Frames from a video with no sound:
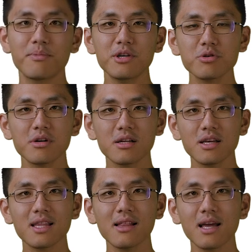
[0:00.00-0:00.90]
be sure to
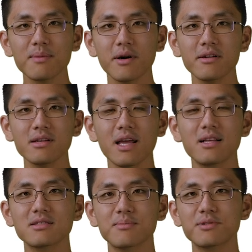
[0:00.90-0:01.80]
click that like button
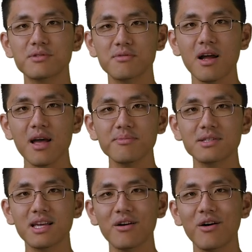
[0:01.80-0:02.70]
and subscribe
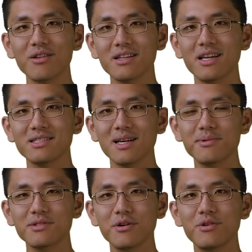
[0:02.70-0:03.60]
to get all the latest
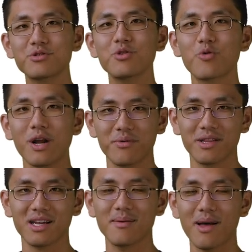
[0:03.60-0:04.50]
episodes right
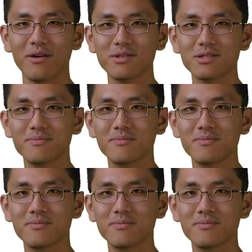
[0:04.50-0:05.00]
when they come out.